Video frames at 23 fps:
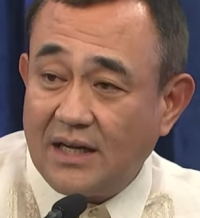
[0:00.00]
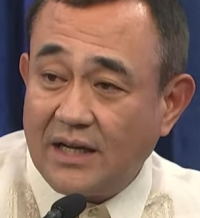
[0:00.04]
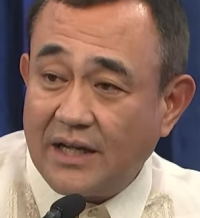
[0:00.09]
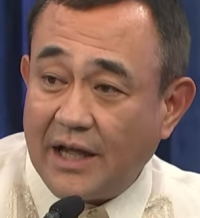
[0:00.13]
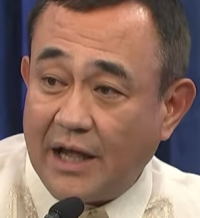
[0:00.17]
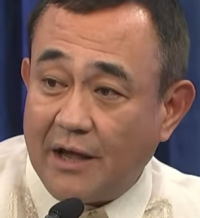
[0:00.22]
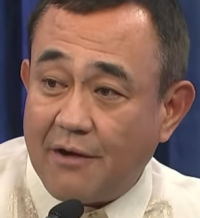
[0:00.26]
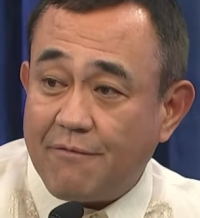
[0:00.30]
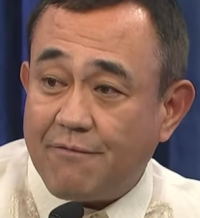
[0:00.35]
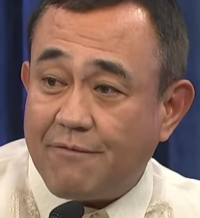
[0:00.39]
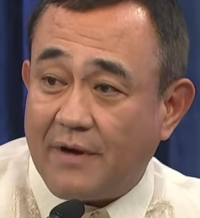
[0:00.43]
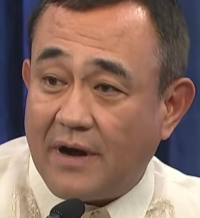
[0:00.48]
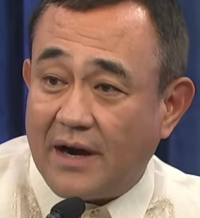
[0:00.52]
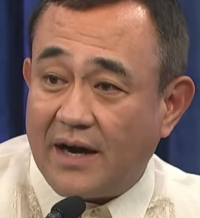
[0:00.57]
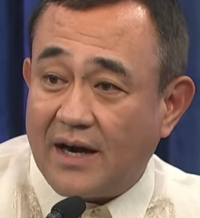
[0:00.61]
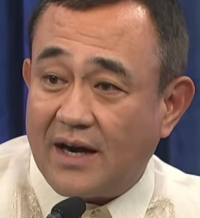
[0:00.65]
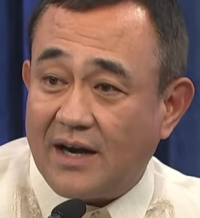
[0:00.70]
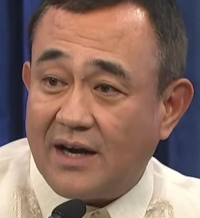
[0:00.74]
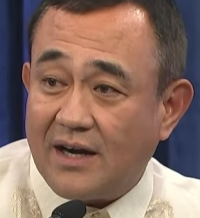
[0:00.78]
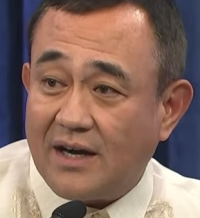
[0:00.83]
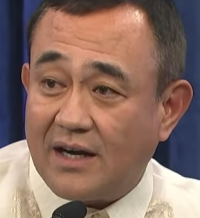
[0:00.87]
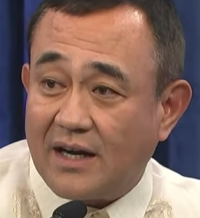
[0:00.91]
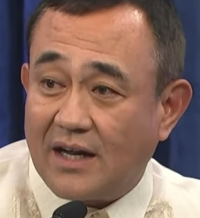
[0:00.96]
FR
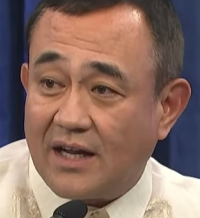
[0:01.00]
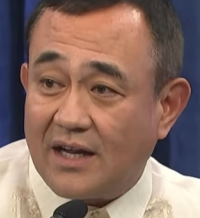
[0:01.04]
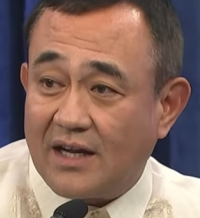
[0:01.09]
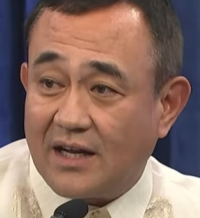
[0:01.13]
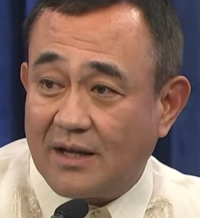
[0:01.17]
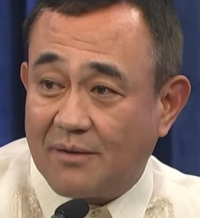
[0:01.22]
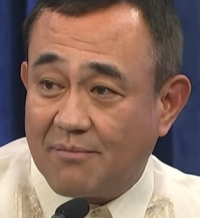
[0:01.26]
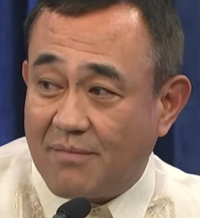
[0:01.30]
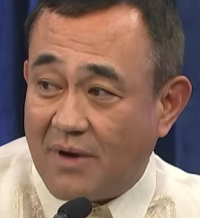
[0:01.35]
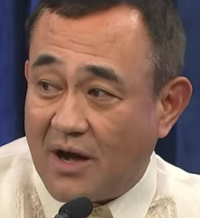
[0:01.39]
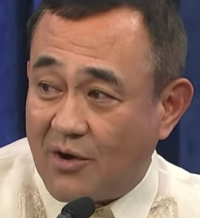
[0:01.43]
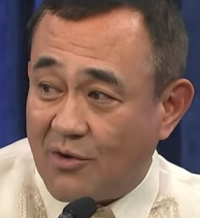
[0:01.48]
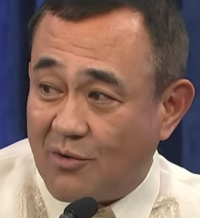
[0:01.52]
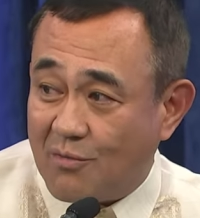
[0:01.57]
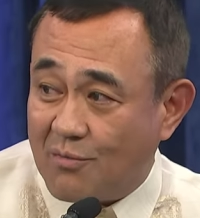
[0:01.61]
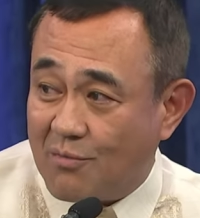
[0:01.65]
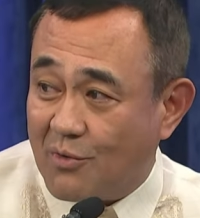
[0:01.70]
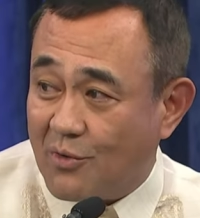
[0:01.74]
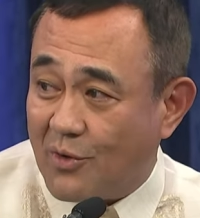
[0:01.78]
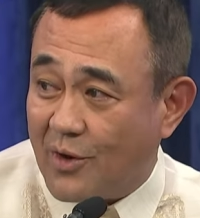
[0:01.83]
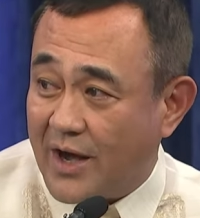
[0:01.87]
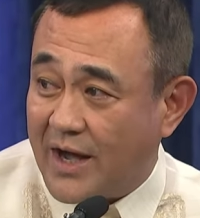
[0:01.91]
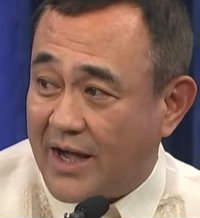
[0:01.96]
na
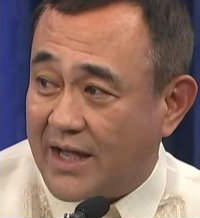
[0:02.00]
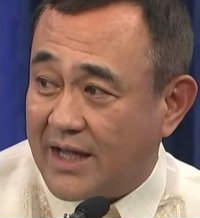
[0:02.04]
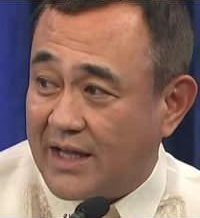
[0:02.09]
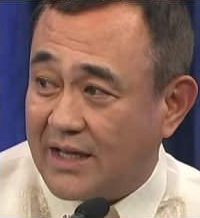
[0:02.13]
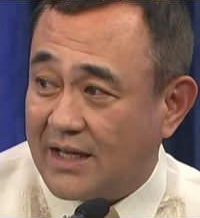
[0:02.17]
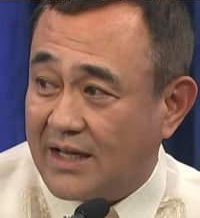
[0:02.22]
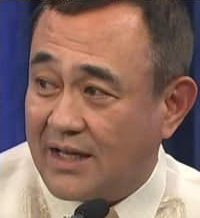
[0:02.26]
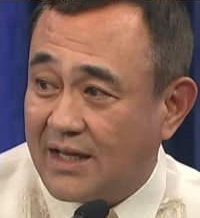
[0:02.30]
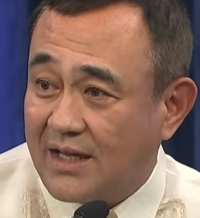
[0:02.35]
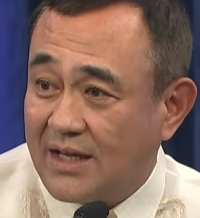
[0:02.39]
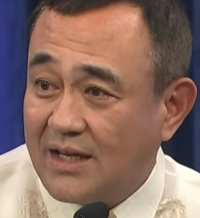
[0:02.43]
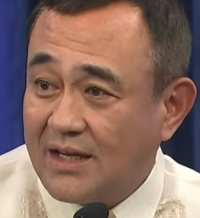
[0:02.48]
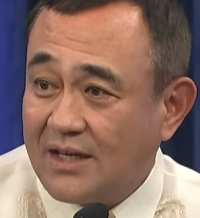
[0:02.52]
nagbagong buhay.